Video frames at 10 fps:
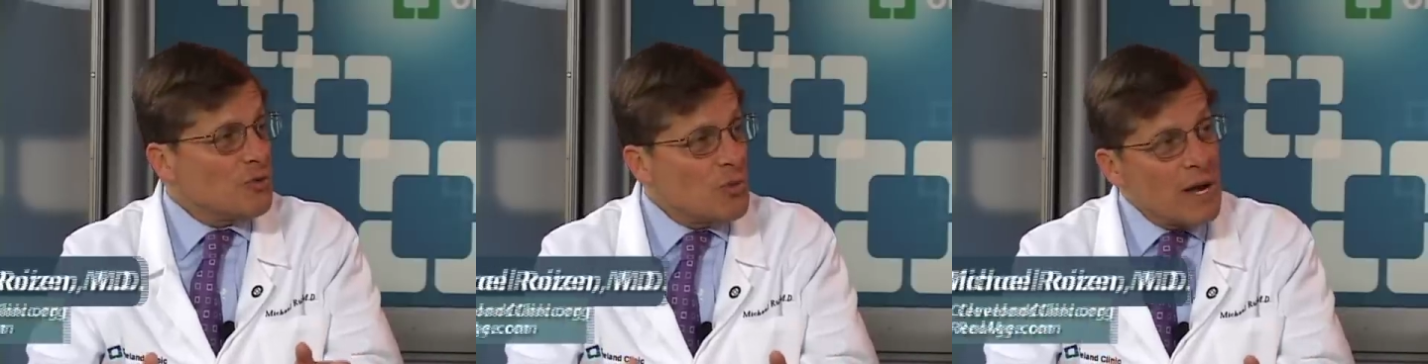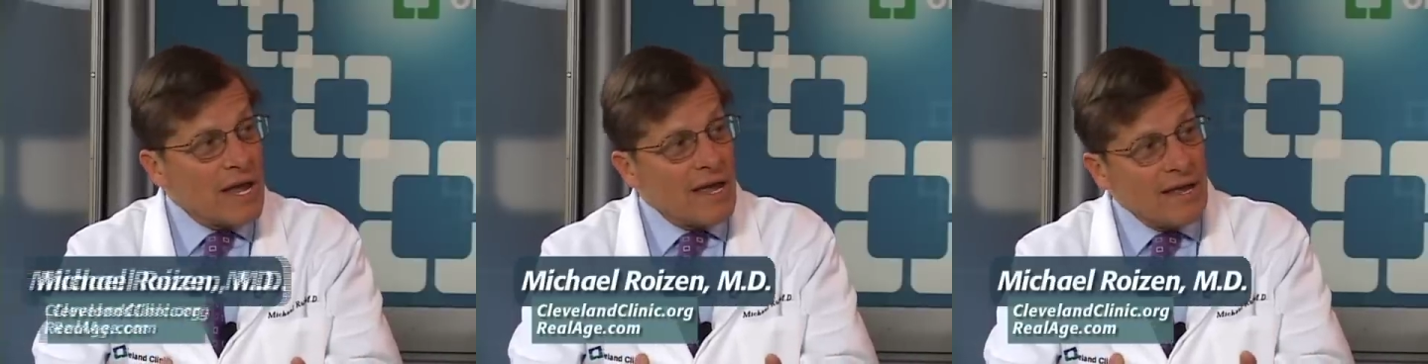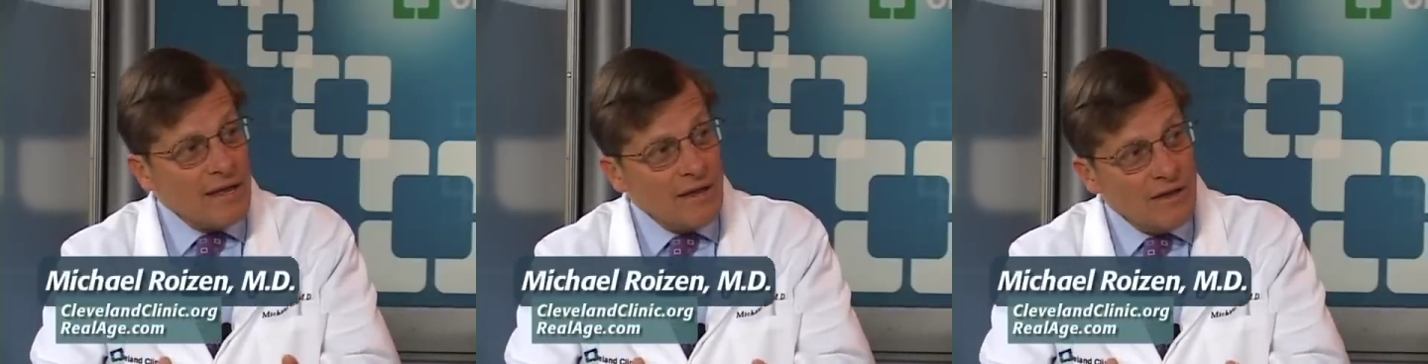the
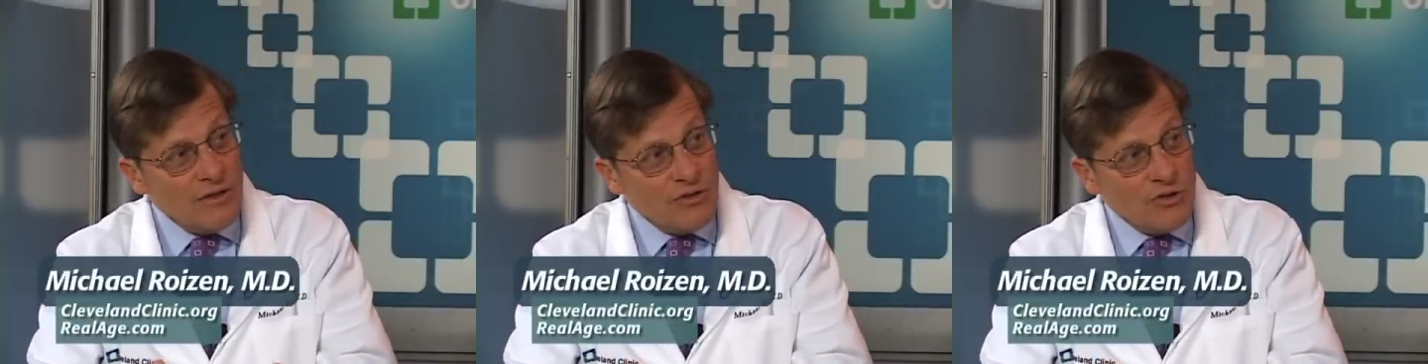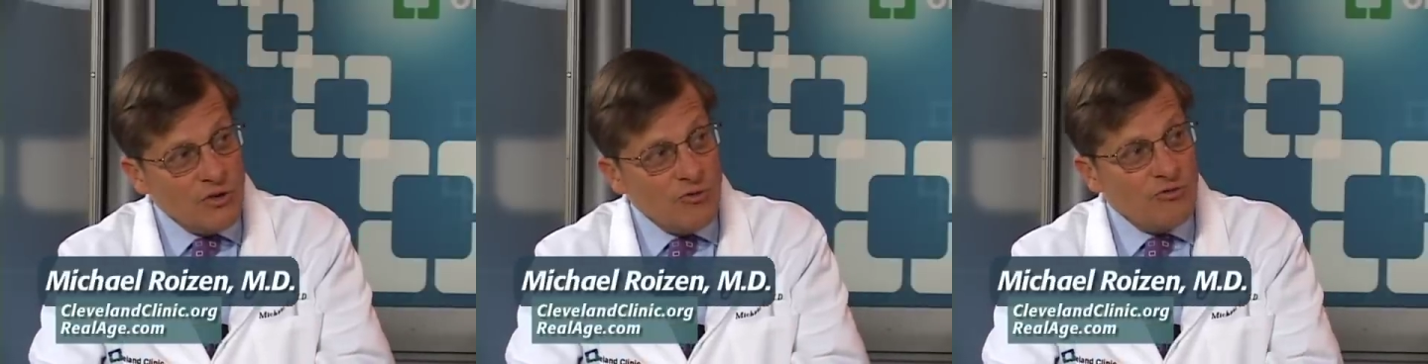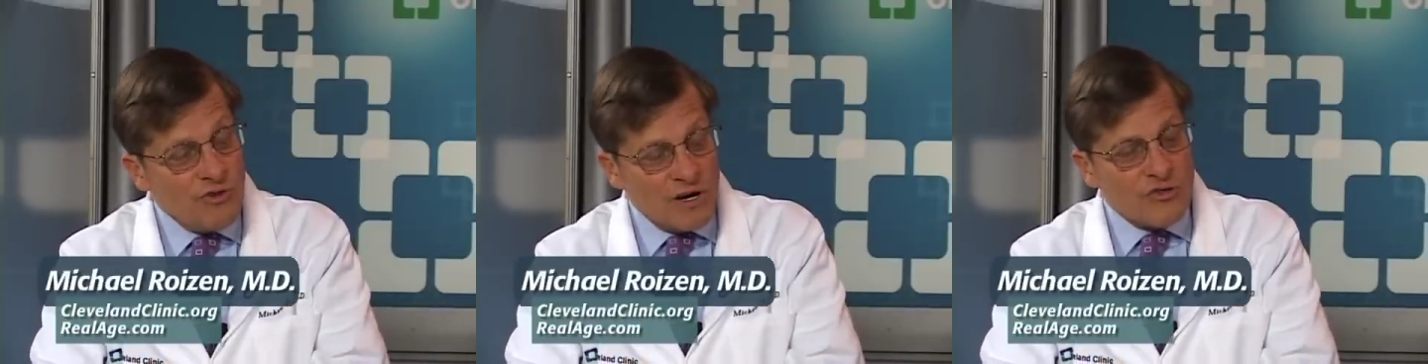way you
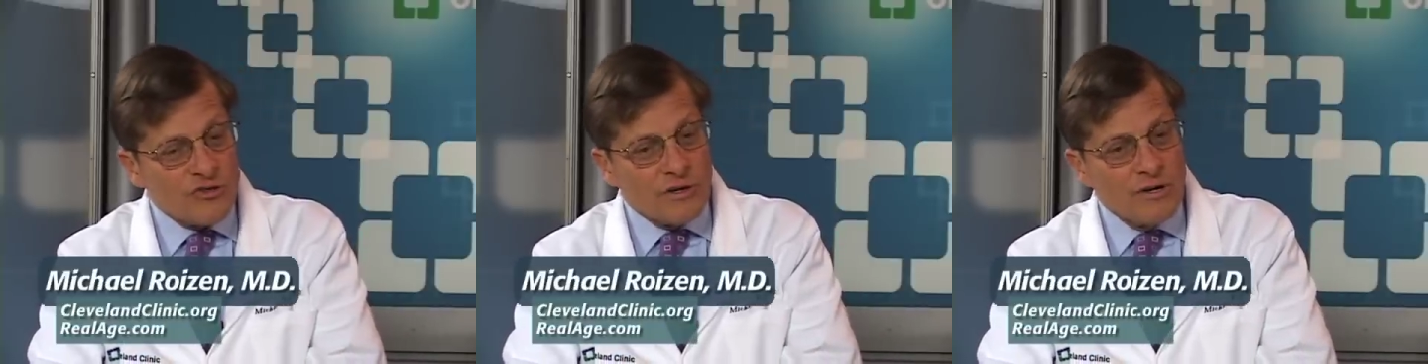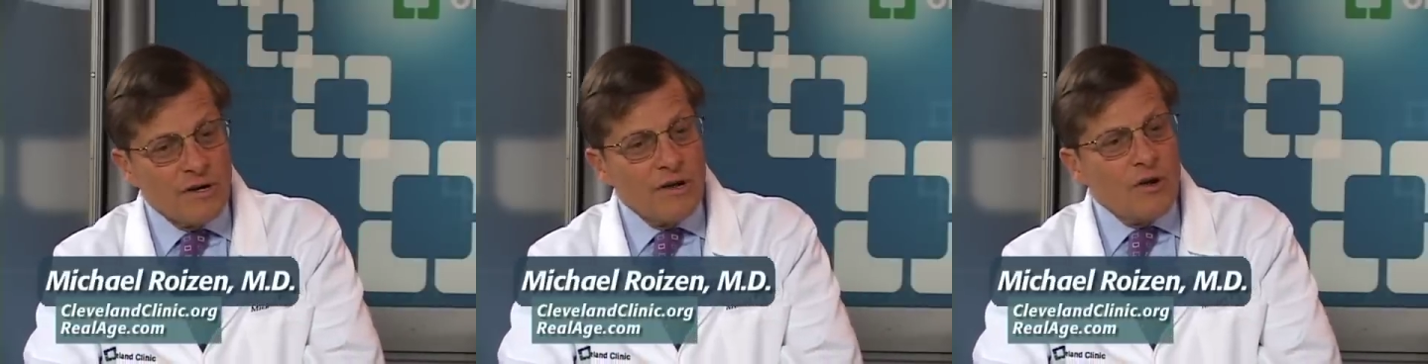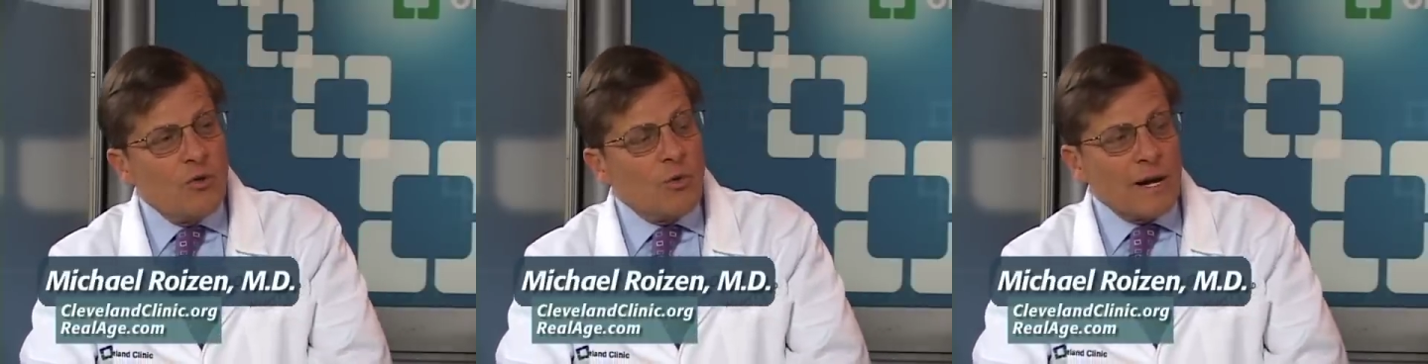function.
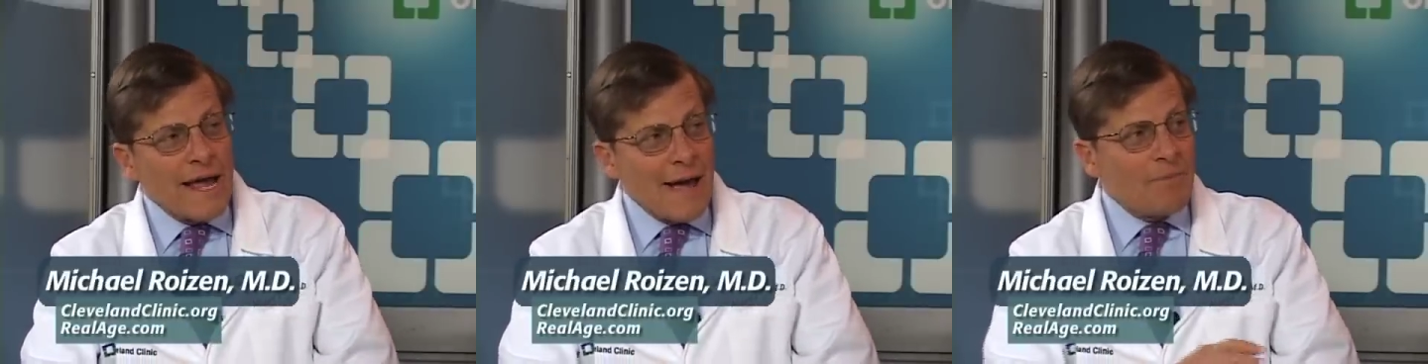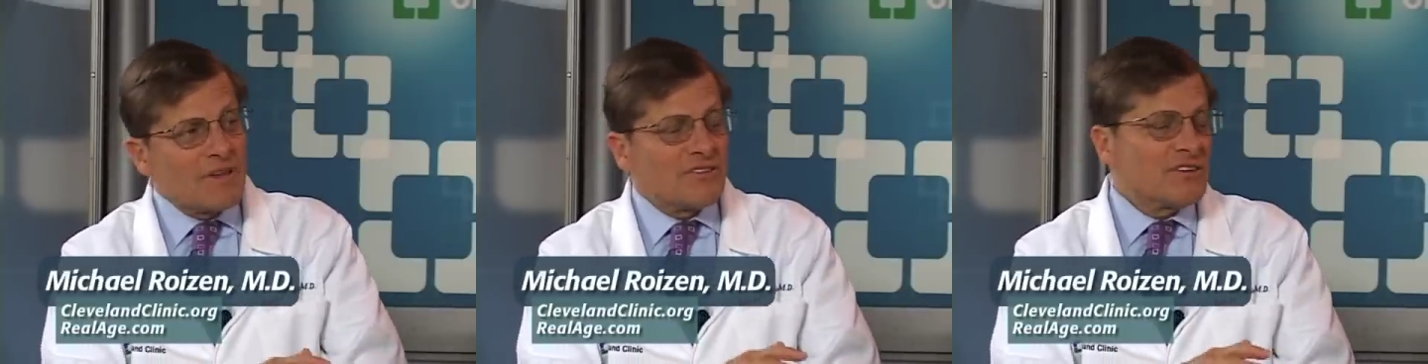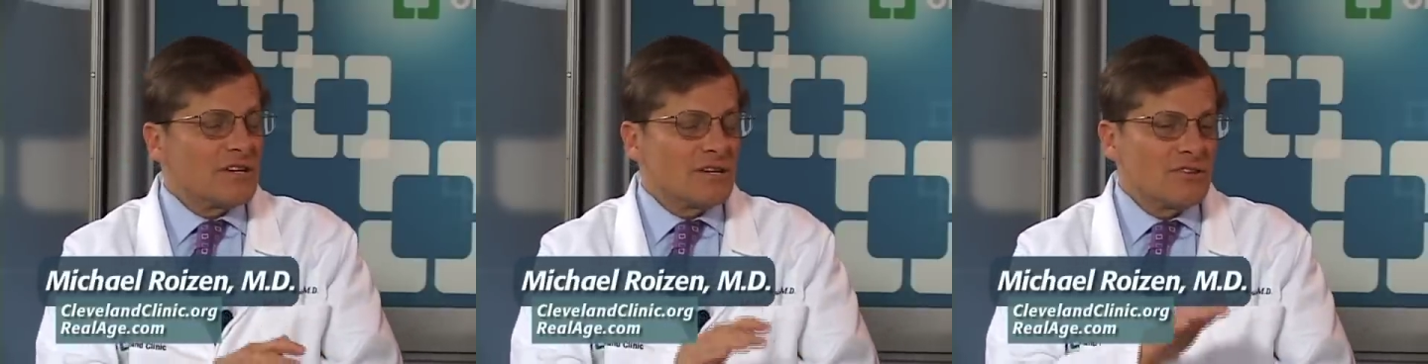What
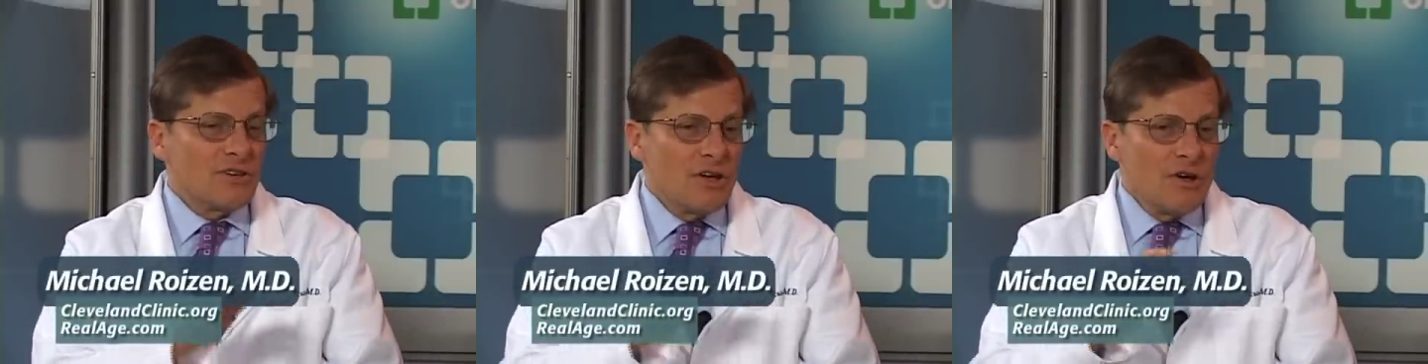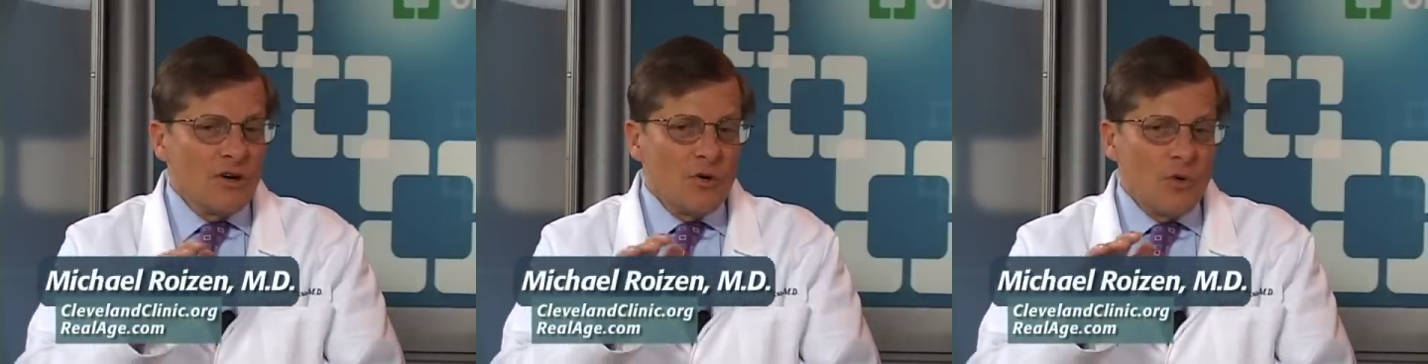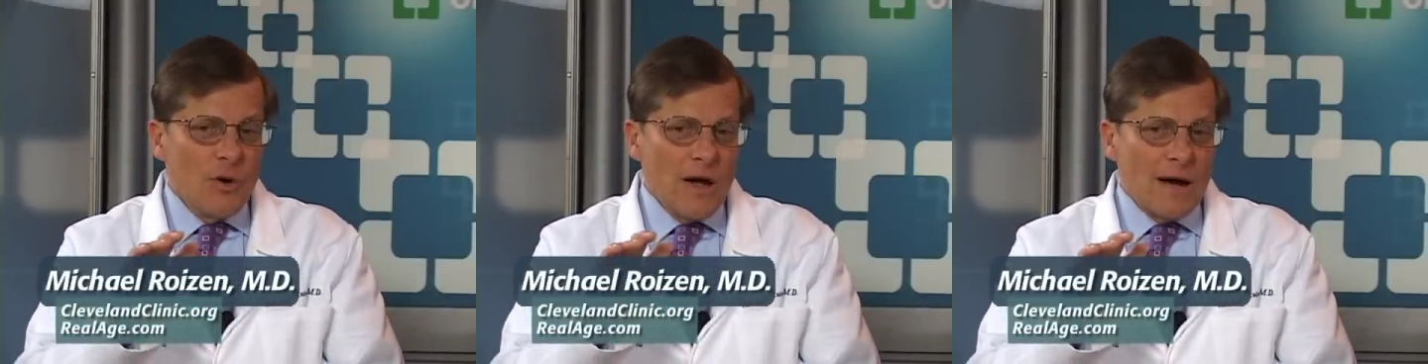happens is,
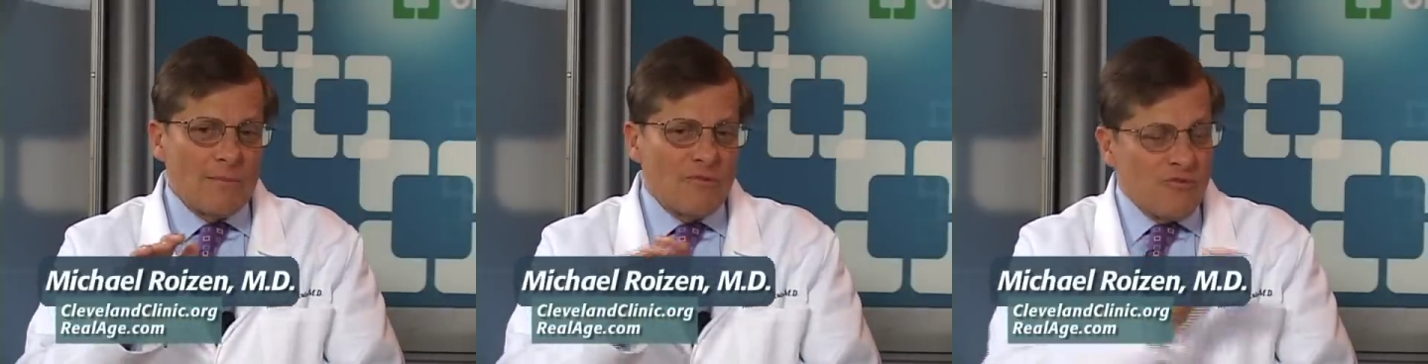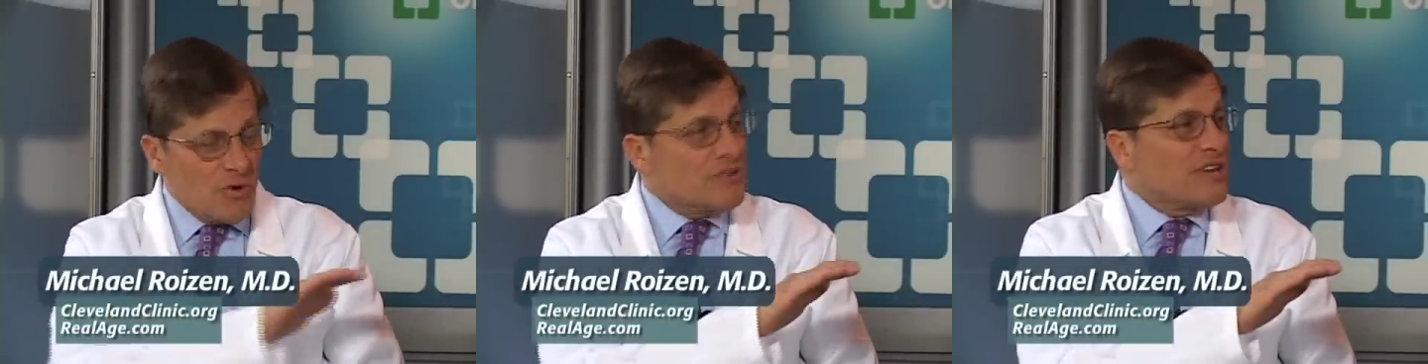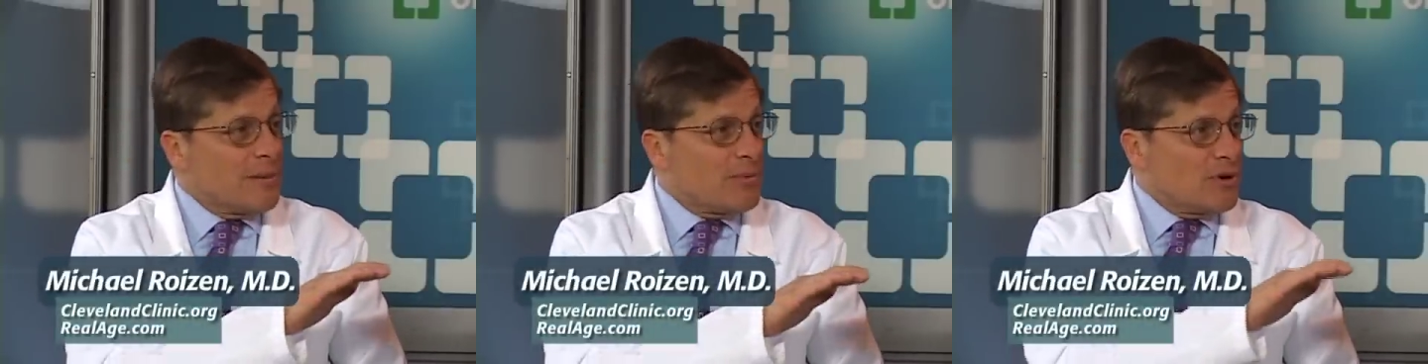um, for
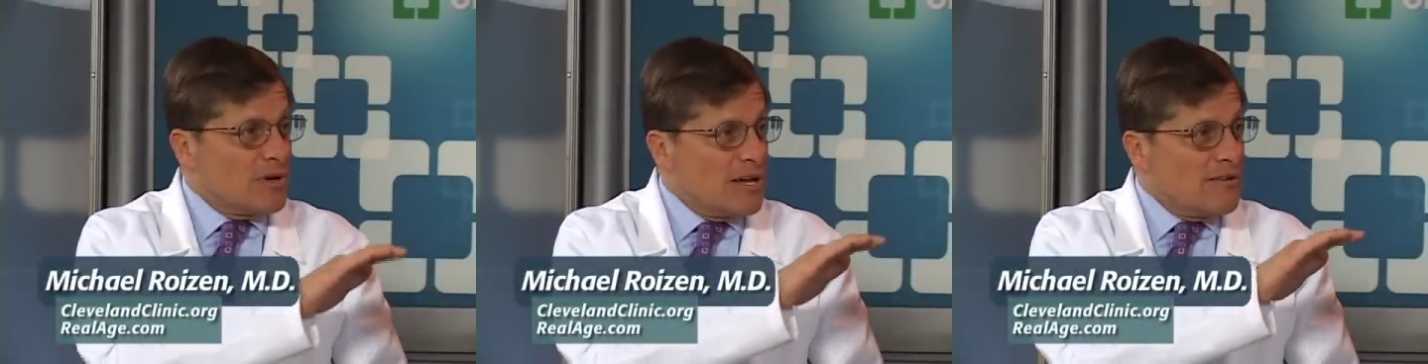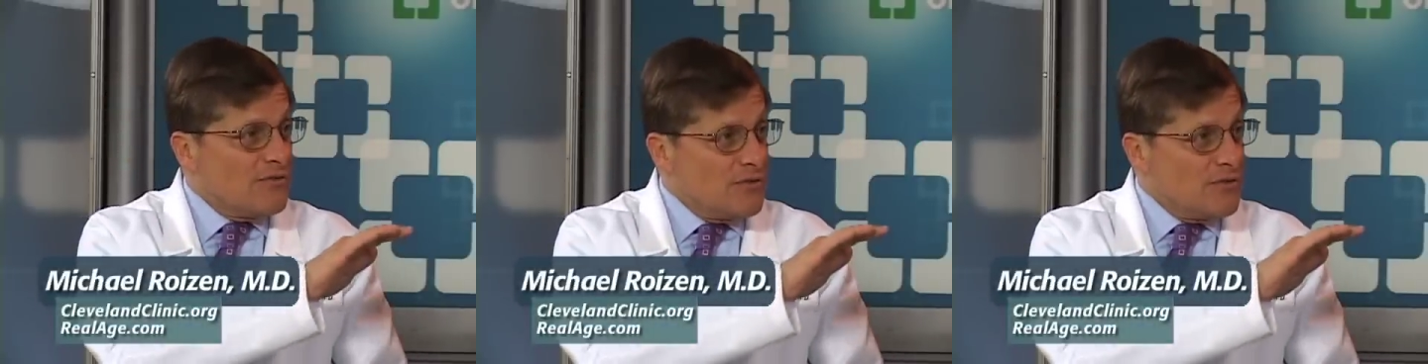example, if